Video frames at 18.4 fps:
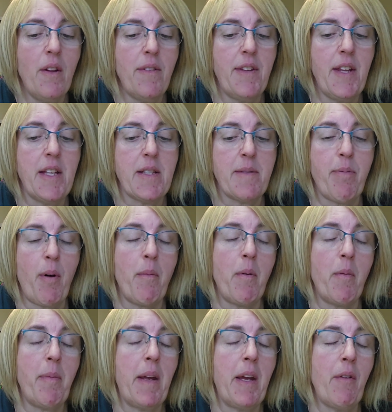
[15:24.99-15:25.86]
there's
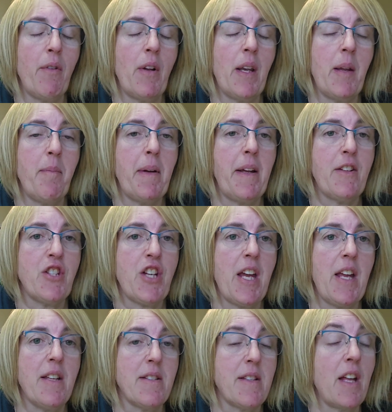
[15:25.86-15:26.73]
probably a really big
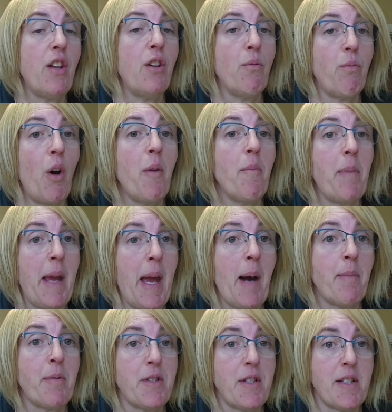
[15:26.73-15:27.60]
chance that you won't be
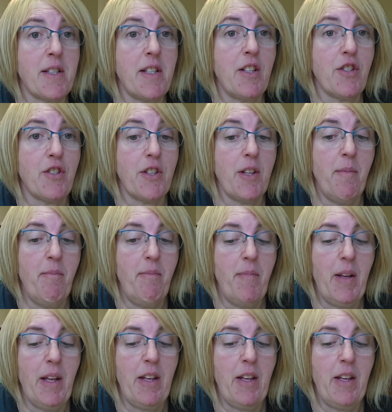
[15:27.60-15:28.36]
able to stitch them